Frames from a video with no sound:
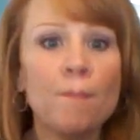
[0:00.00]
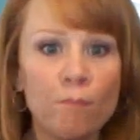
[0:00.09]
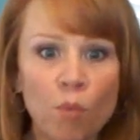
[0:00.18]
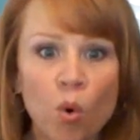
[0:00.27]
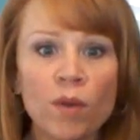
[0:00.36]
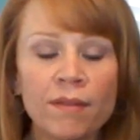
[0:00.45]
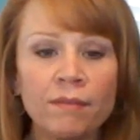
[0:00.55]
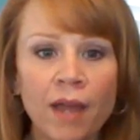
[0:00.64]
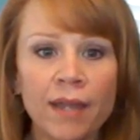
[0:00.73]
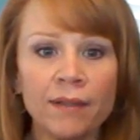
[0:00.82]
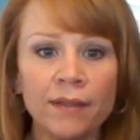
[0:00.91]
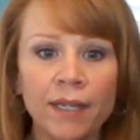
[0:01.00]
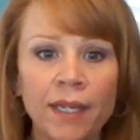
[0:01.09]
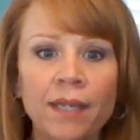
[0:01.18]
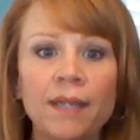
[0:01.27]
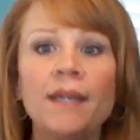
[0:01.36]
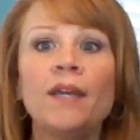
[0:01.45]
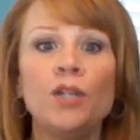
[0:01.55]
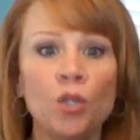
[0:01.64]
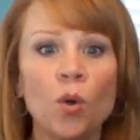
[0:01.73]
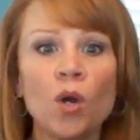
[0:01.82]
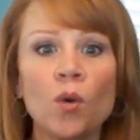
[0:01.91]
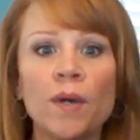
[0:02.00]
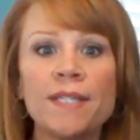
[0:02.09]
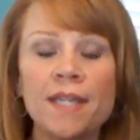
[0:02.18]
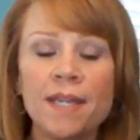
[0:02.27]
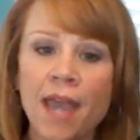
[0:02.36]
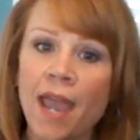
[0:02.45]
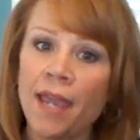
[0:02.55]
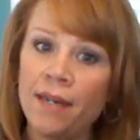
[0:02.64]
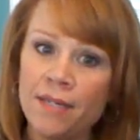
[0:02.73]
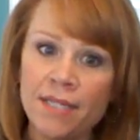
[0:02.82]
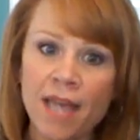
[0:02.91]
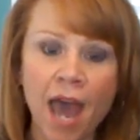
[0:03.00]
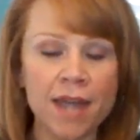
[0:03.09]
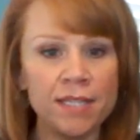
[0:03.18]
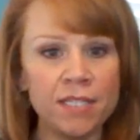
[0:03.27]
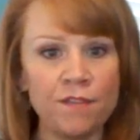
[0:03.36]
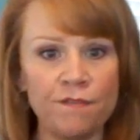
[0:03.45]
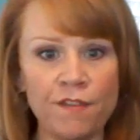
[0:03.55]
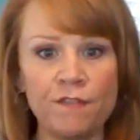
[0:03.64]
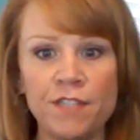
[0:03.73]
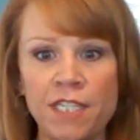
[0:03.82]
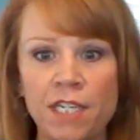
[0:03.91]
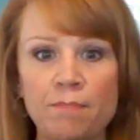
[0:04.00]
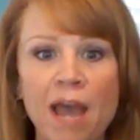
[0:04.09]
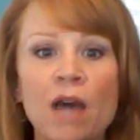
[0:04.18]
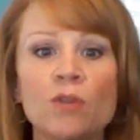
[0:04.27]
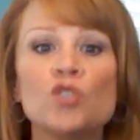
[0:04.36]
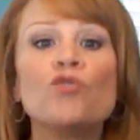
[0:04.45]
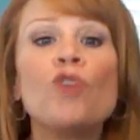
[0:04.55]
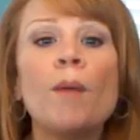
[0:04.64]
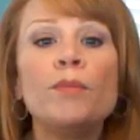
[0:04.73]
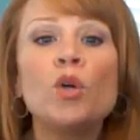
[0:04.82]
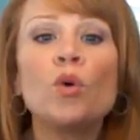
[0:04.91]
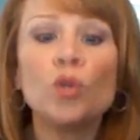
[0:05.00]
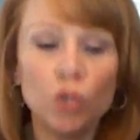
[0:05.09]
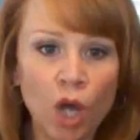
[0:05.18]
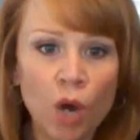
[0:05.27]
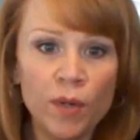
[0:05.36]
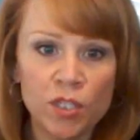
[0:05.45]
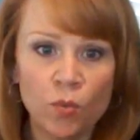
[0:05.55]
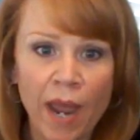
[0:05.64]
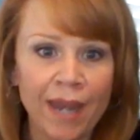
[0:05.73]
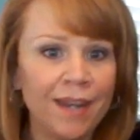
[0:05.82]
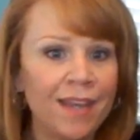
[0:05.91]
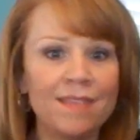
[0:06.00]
more than likely you're going to gain 10 to 15 pounds from your lowest weight.